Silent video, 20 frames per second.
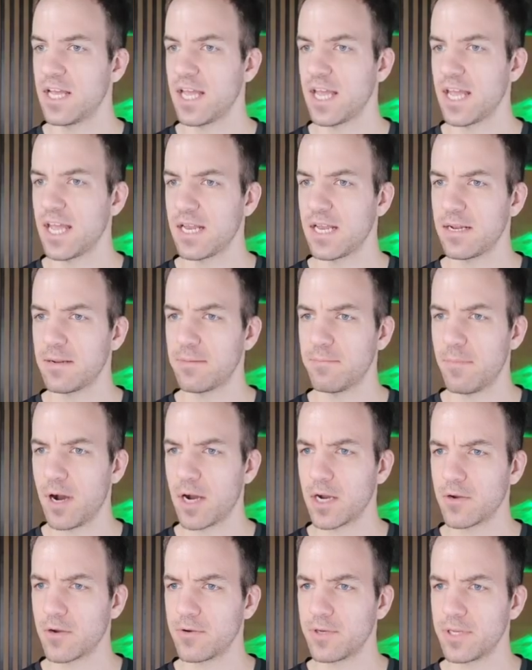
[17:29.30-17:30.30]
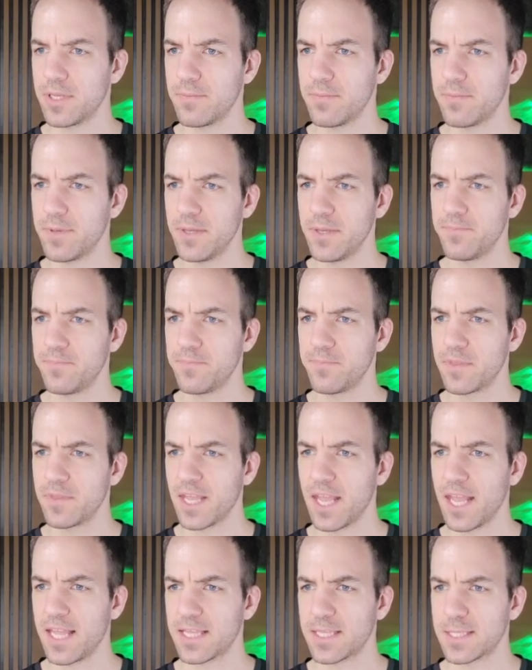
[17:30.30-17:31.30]
in MongoDB.
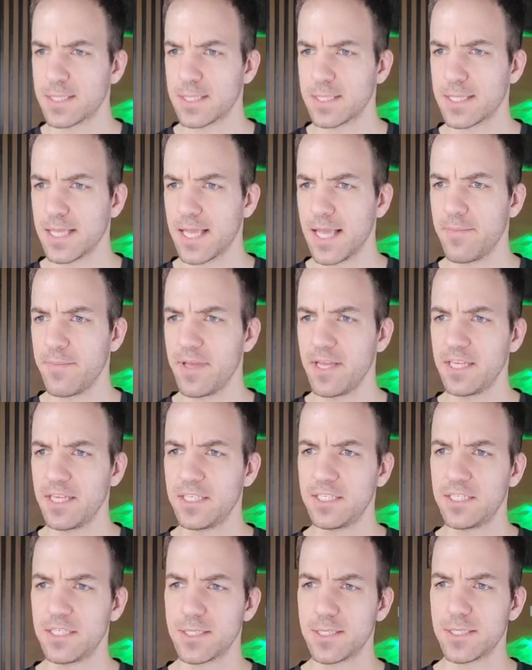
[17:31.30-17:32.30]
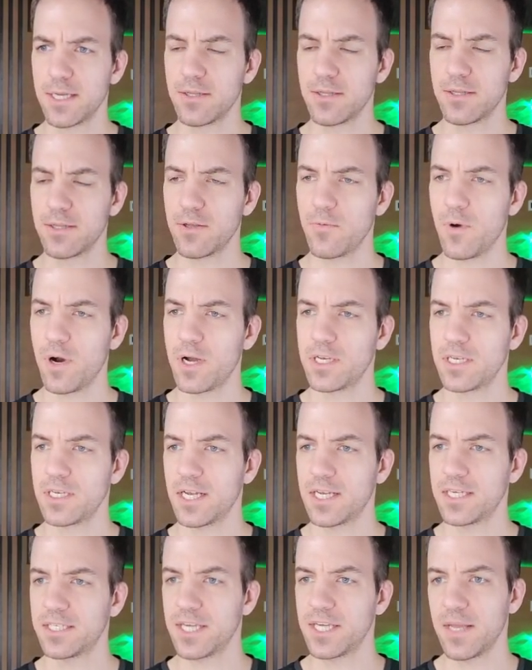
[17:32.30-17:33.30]
It's this image
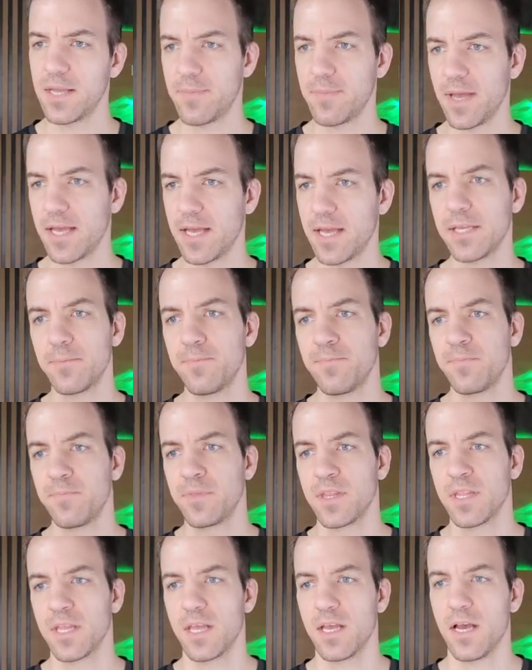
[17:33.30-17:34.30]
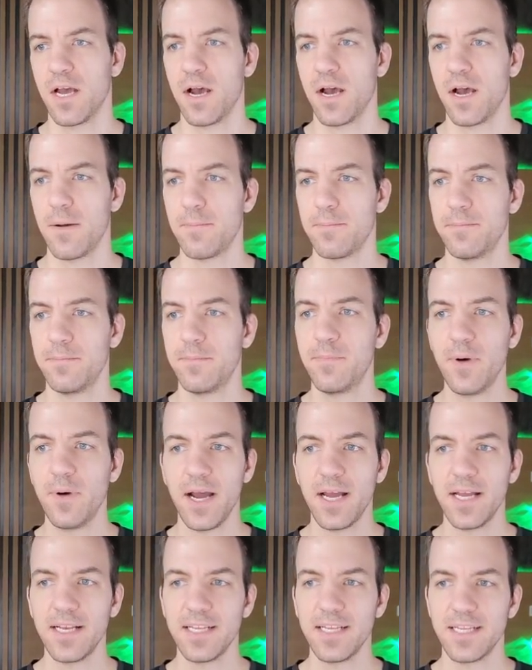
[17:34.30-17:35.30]
zelda1.jpg.
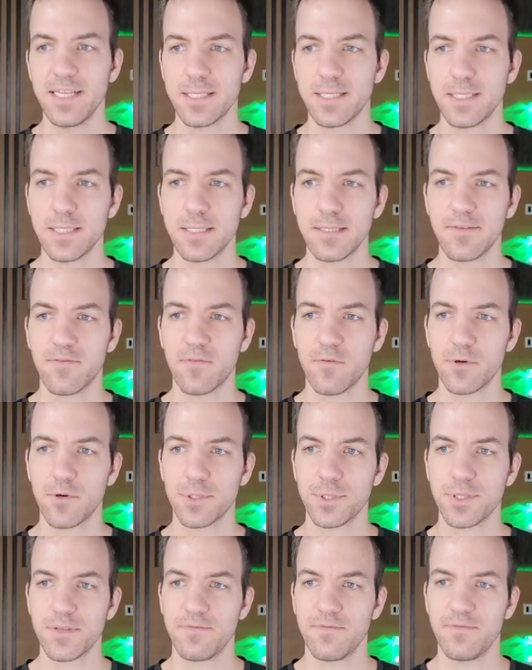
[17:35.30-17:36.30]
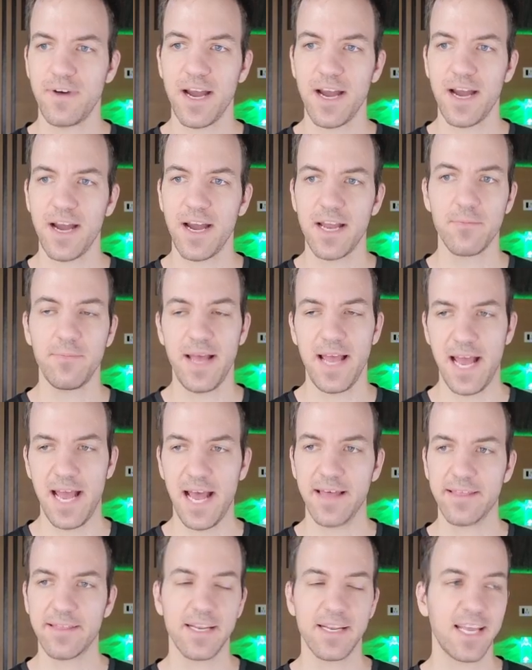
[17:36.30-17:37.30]
But this is, of course, the file
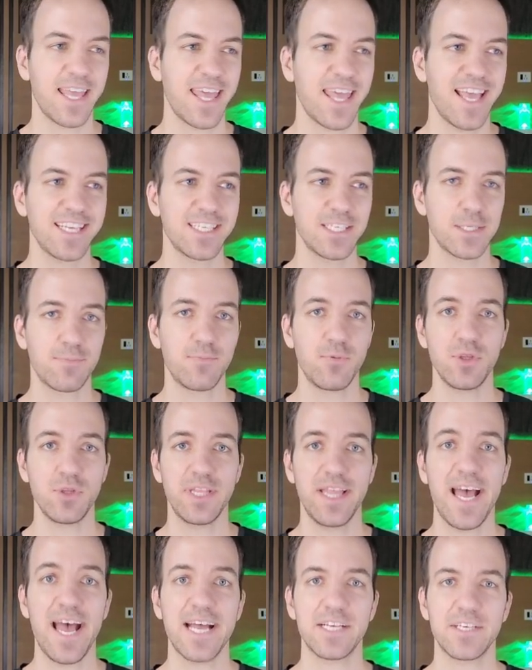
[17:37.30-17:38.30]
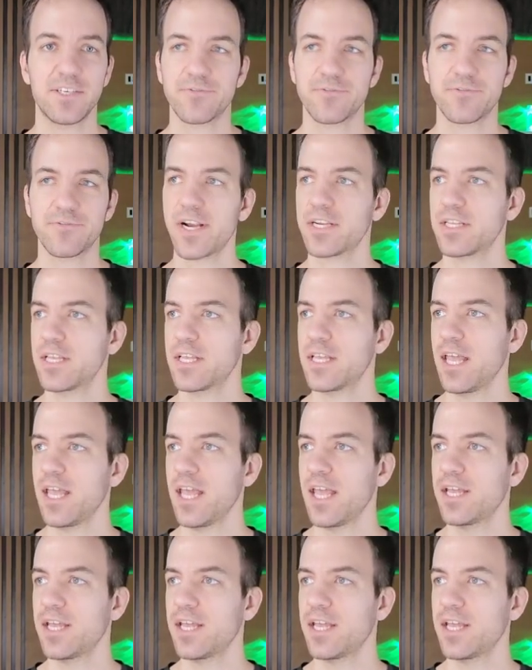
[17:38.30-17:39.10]
path, and I can't just put that directly